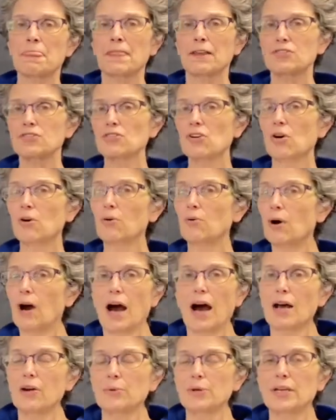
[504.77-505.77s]
So
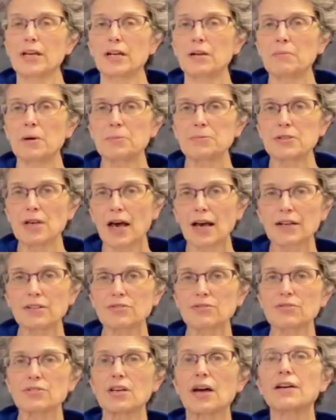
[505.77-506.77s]
how do we get them up to
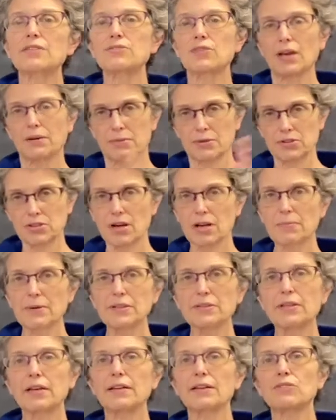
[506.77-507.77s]
exercise? Okay, I'm going to talk
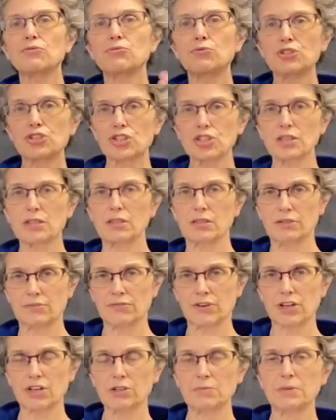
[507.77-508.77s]
about that, enriching the
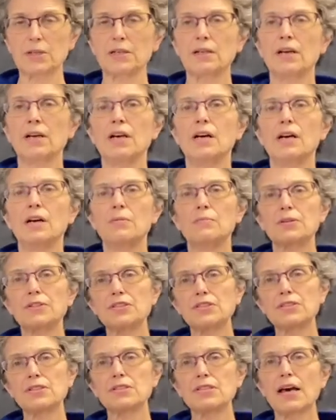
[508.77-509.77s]
environment. But
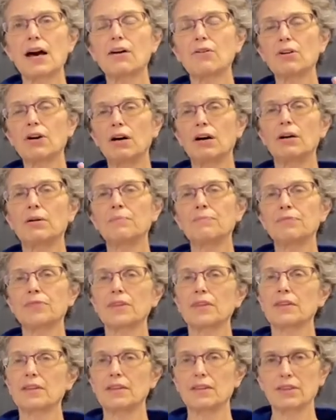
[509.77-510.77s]
this is how come
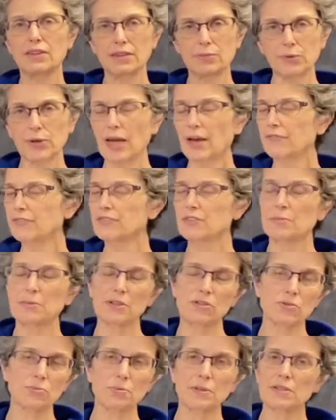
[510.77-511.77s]
we have some of
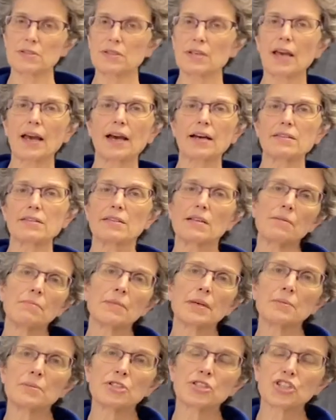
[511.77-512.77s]
these obese cats that
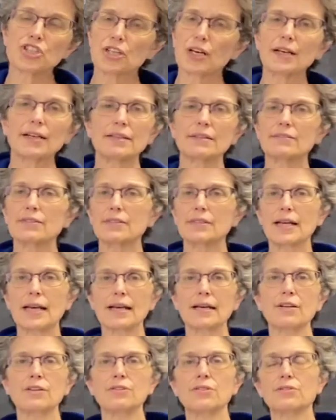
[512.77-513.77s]
maybe shed
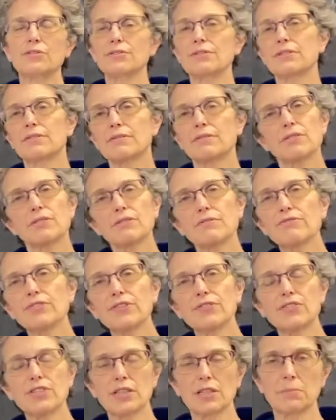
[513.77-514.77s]
10 or
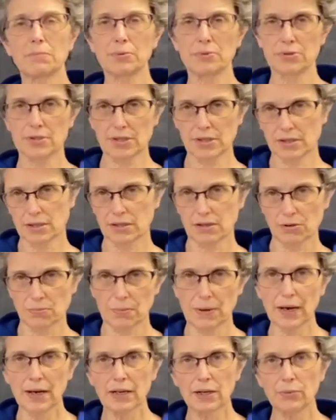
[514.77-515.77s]
15% of their
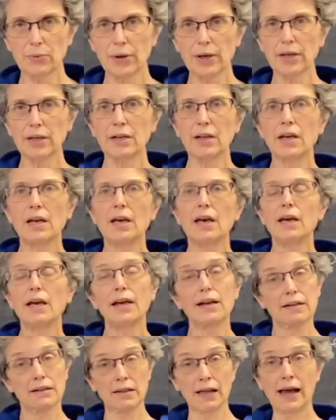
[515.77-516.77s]
body weight.
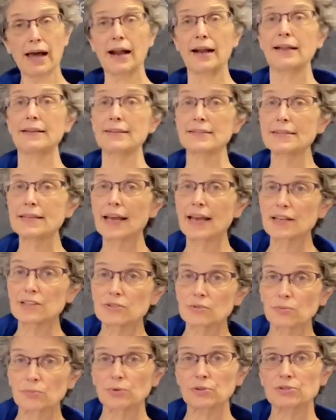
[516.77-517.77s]
And a lot of these
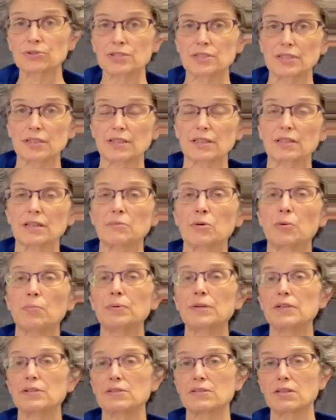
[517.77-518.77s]
cats, when we're seeing them
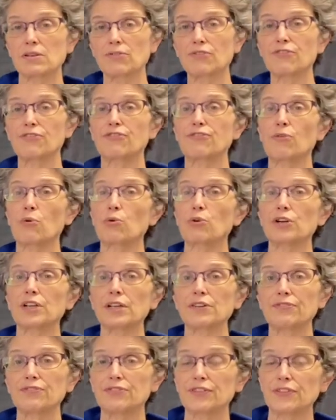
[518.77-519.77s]
obese, they're
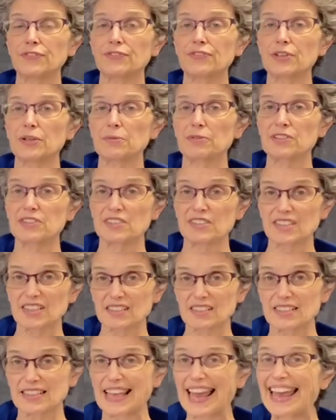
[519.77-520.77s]
40, 50,
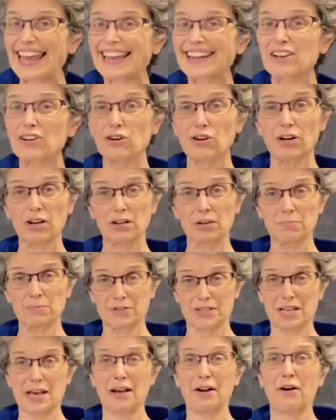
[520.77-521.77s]
60, 80, or
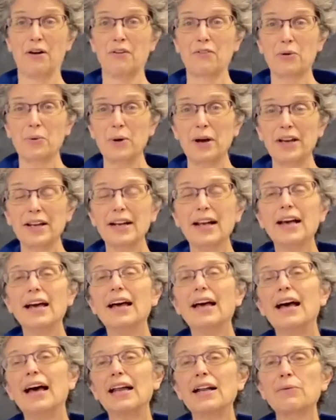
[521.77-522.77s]
100% overweight.
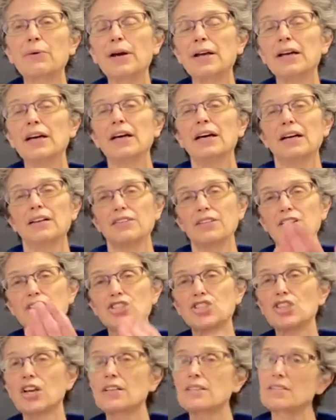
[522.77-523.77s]
Anyway, they
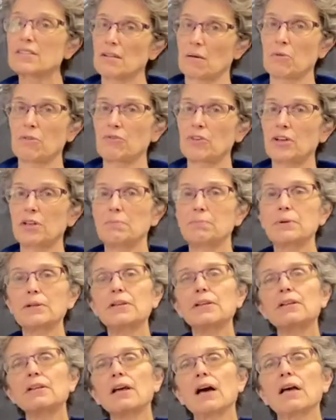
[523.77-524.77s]
shed some of it, but
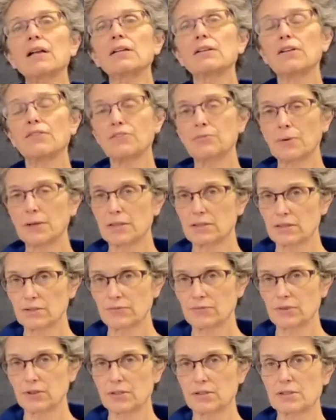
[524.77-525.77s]
not enough to make a
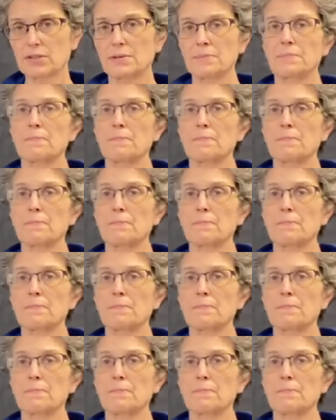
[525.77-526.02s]
difference.